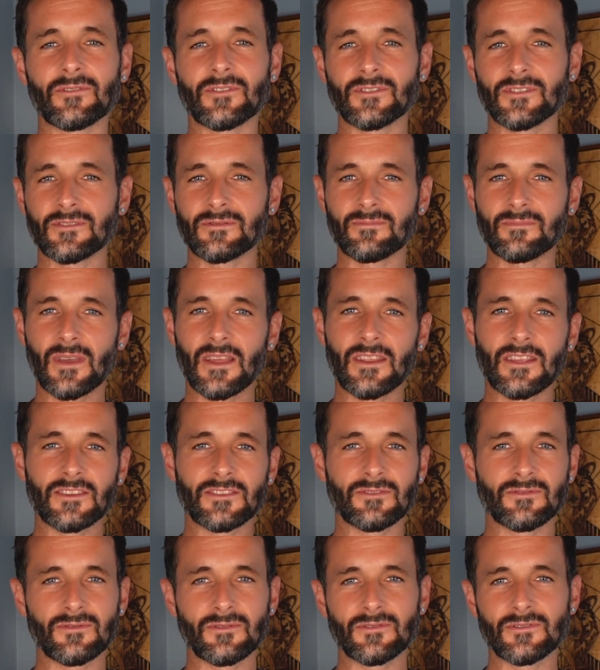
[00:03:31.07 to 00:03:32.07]
with as many
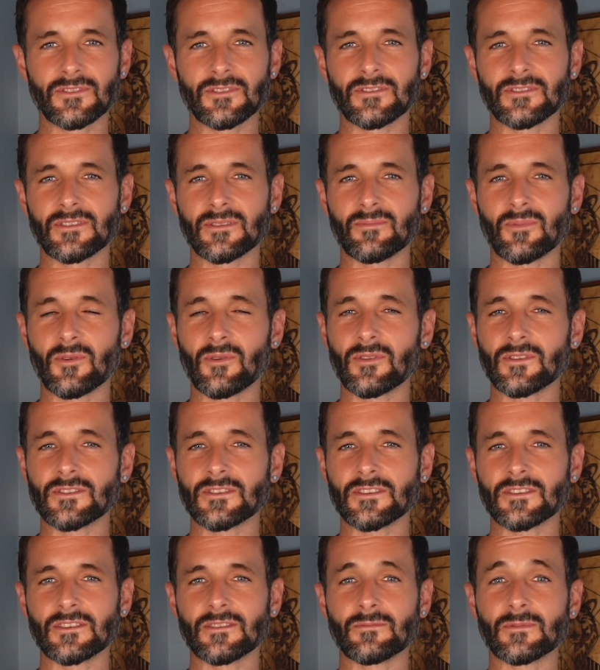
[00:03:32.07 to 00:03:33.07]
tools and support
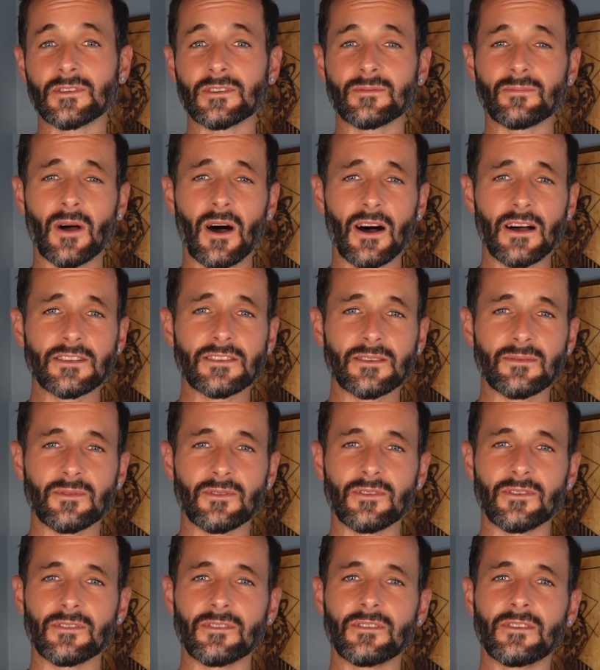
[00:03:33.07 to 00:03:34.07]
systems as
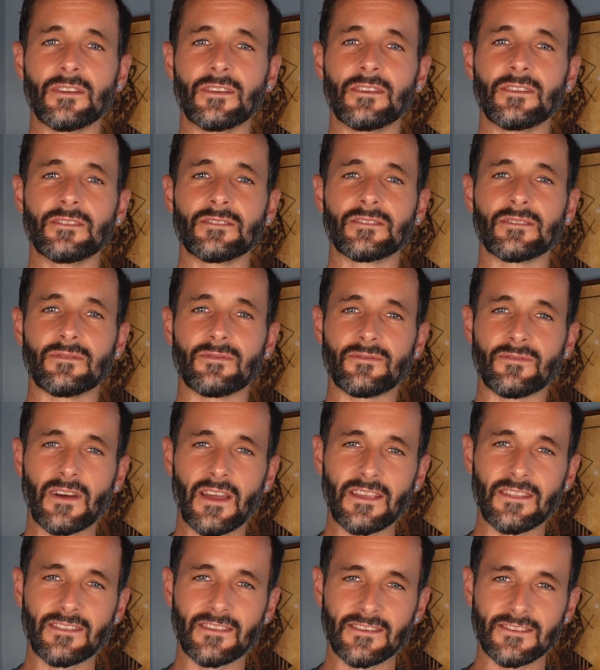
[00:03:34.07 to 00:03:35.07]
possible to
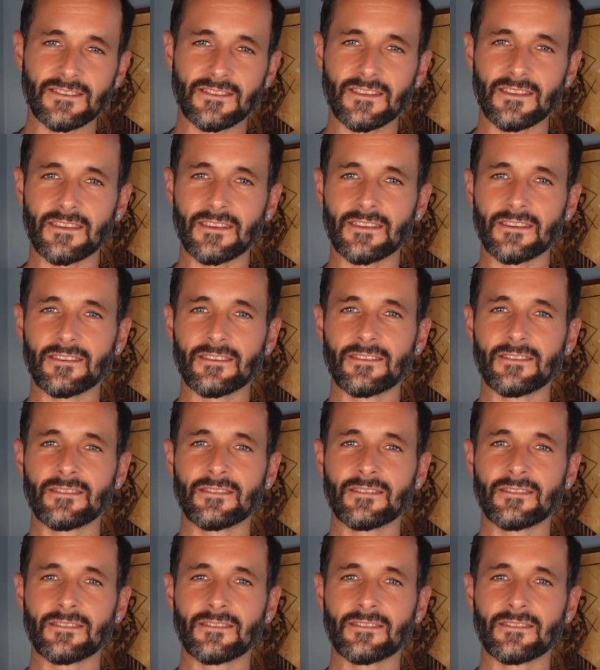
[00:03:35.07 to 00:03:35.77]
fight this thing,